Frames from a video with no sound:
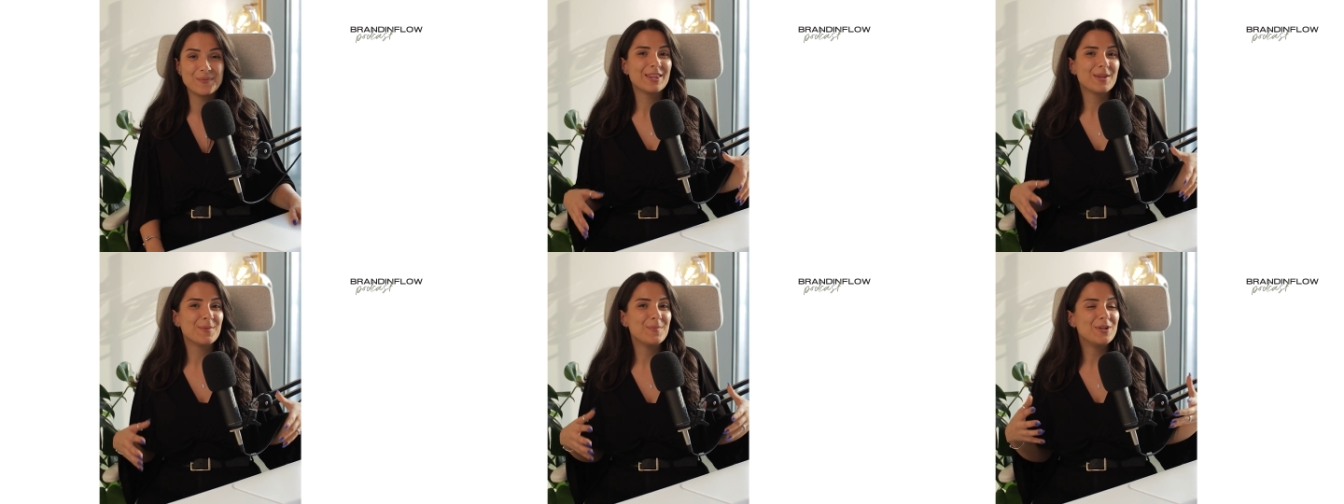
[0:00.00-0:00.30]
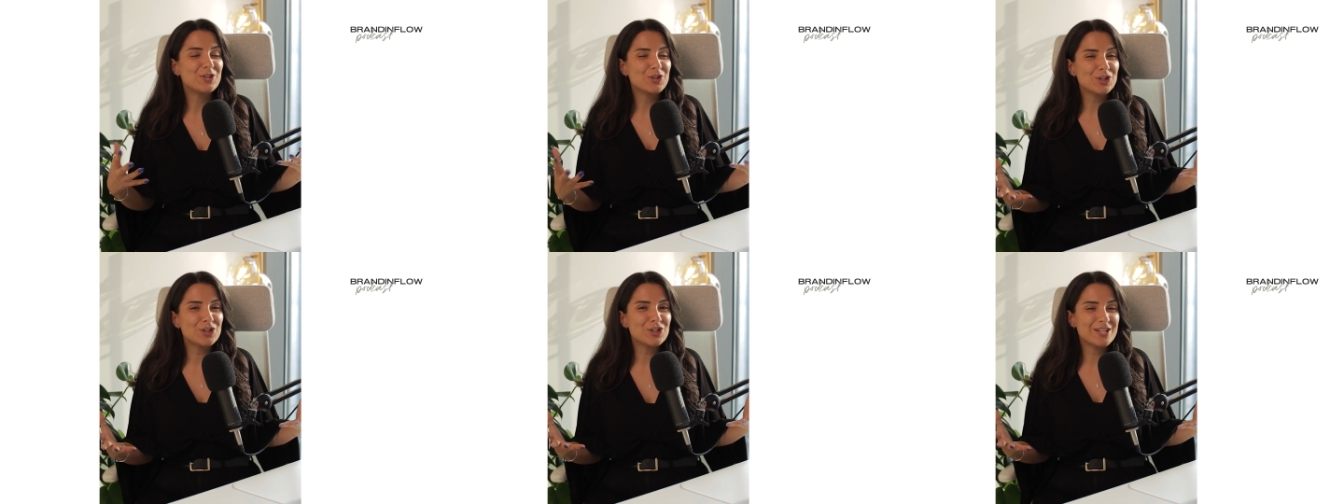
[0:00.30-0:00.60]
The
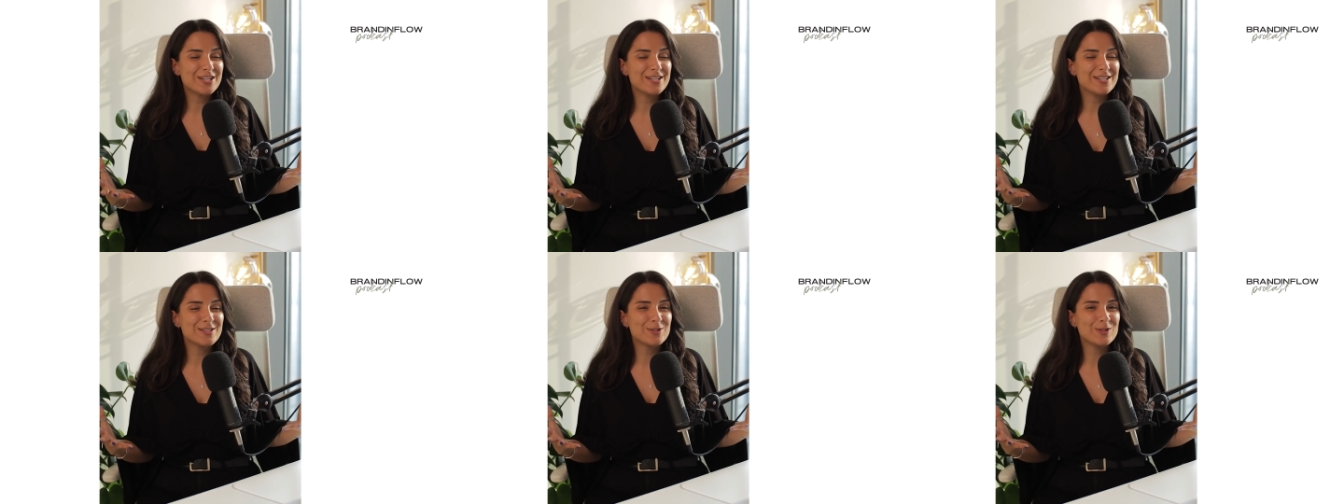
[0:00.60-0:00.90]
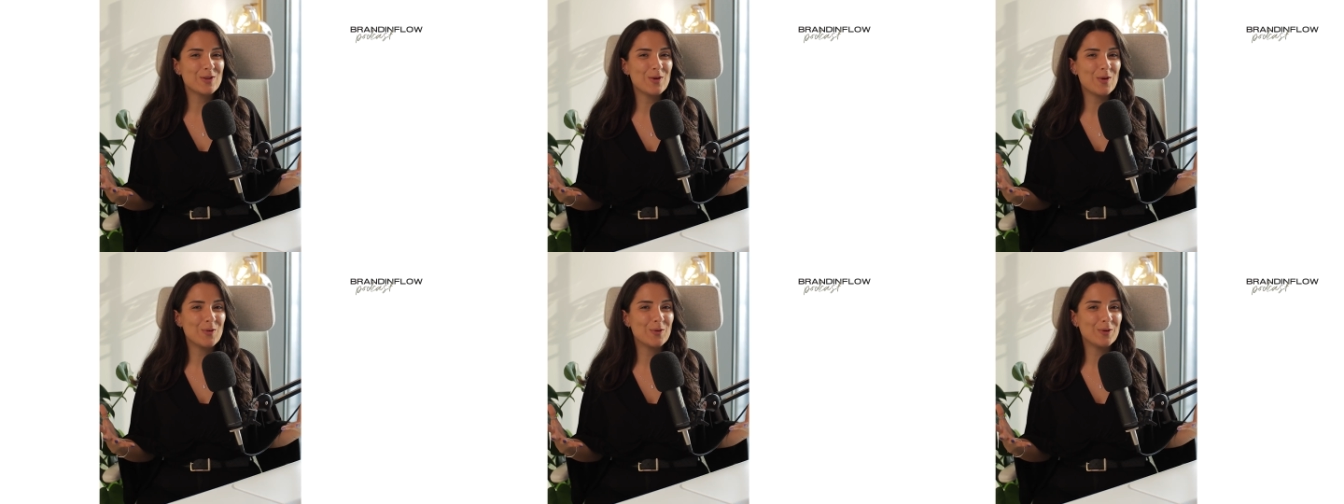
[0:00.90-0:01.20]
Magician is
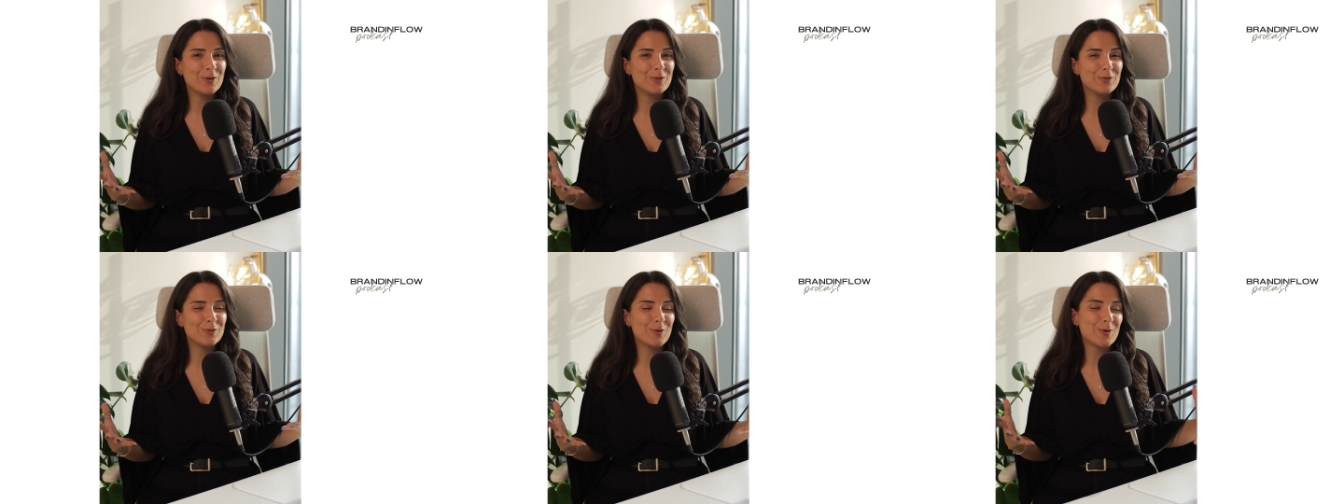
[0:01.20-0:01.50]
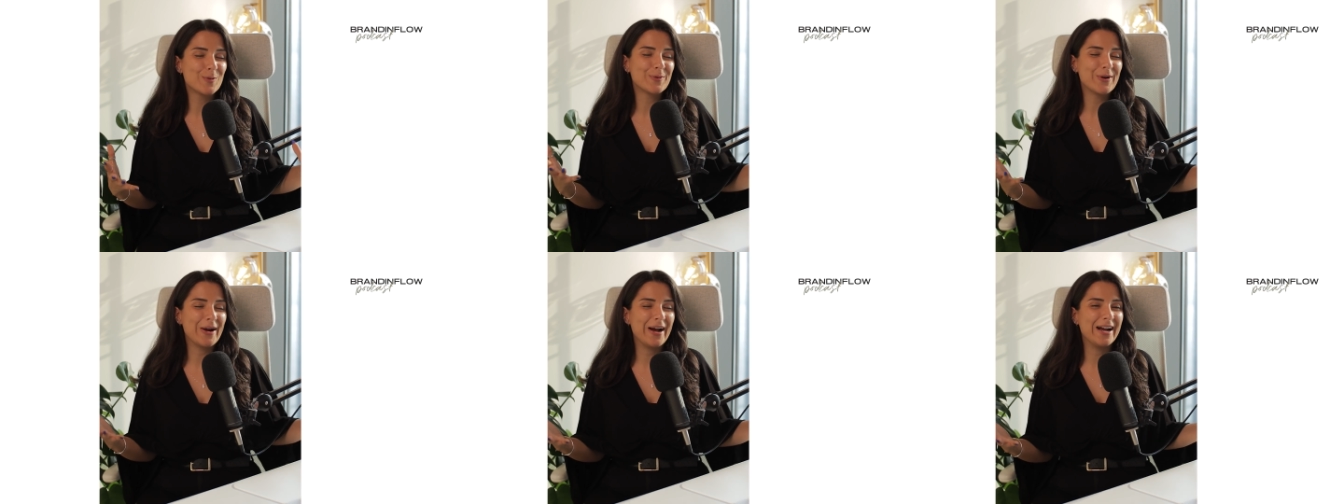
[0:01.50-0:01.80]
known
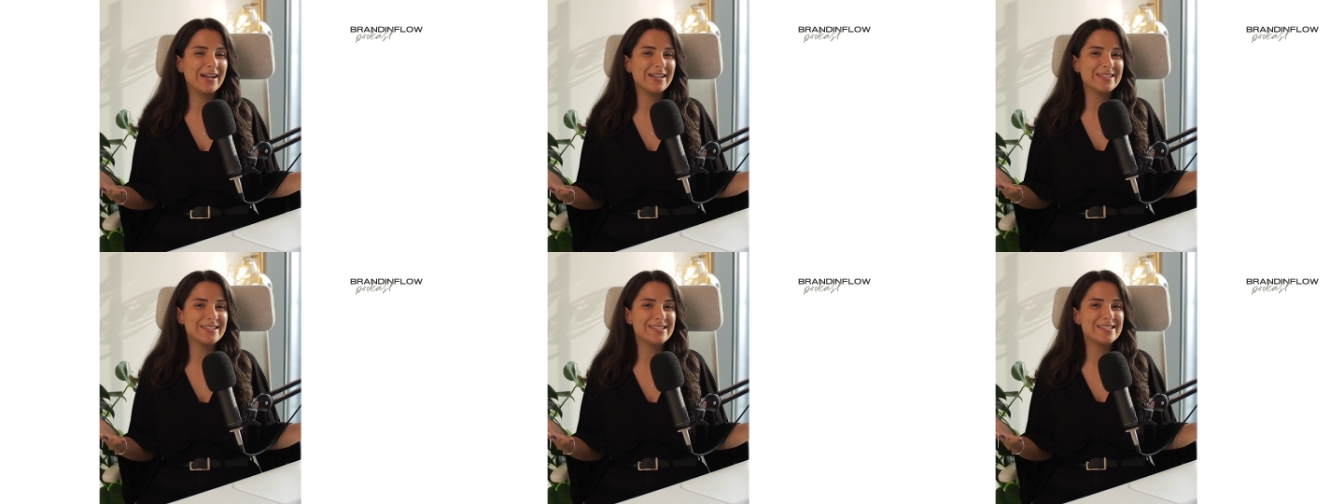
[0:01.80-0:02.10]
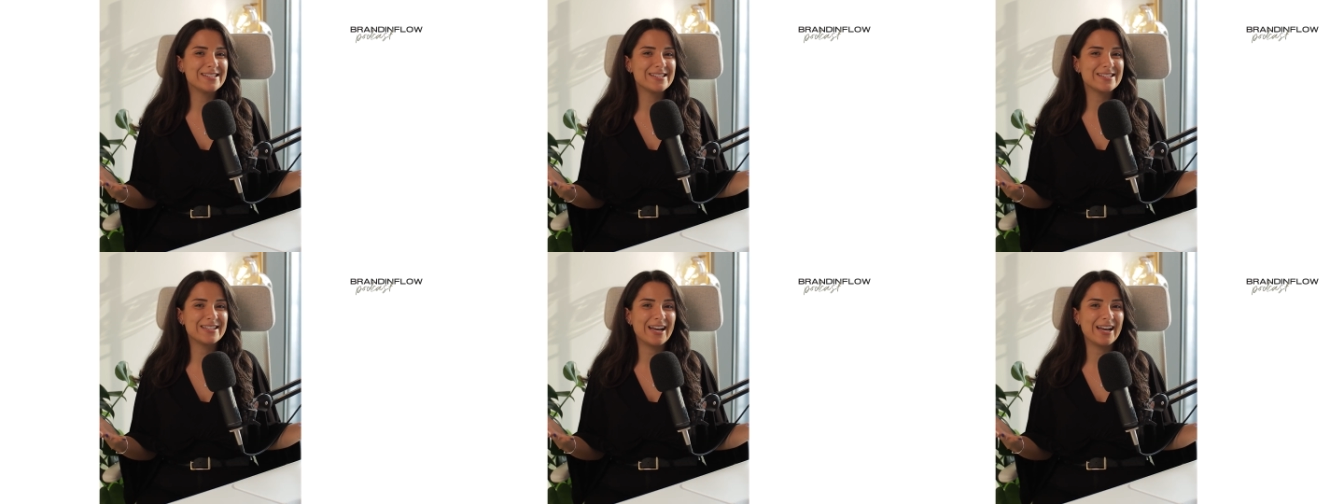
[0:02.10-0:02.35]
for brands